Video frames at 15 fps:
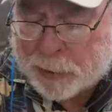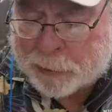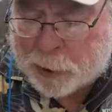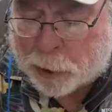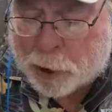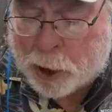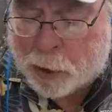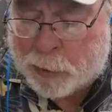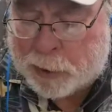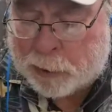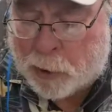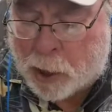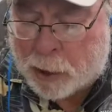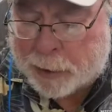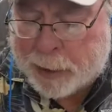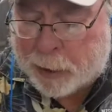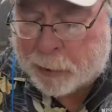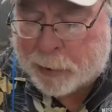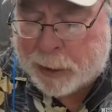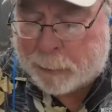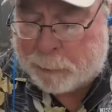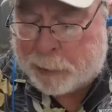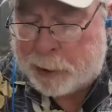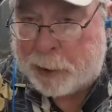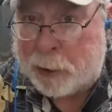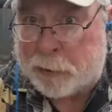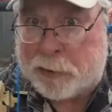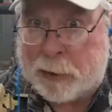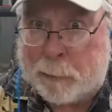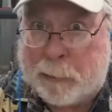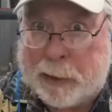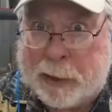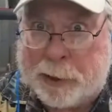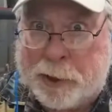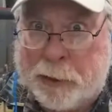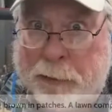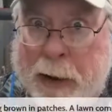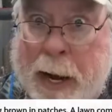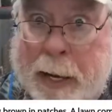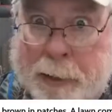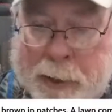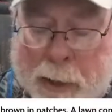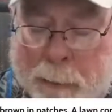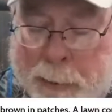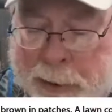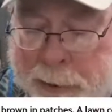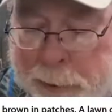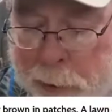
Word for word: this a current lawn care company or somebody that you've had come in and